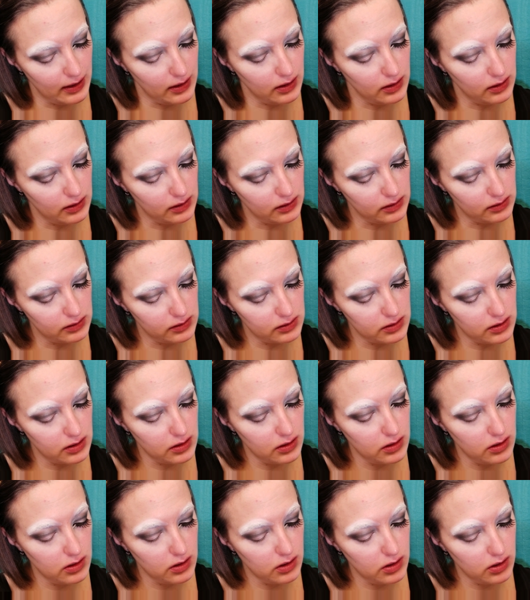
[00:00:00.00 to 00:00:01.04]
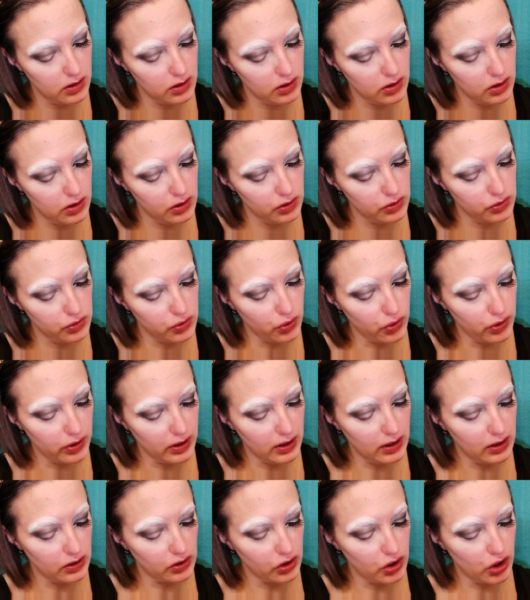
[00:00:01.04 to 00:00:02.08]
is
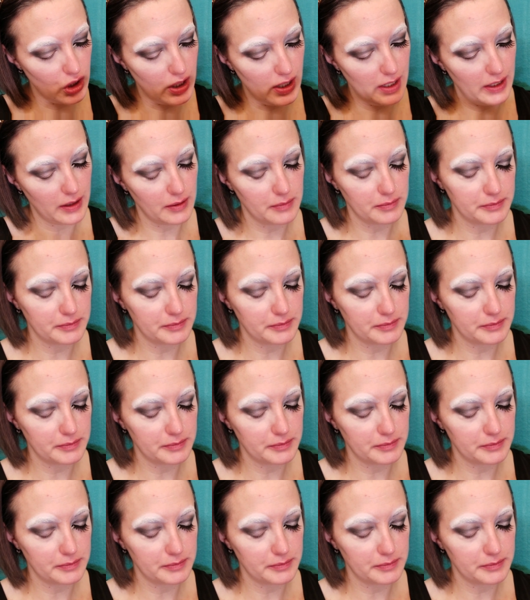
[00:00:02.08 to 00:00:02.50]
Dorian Gray.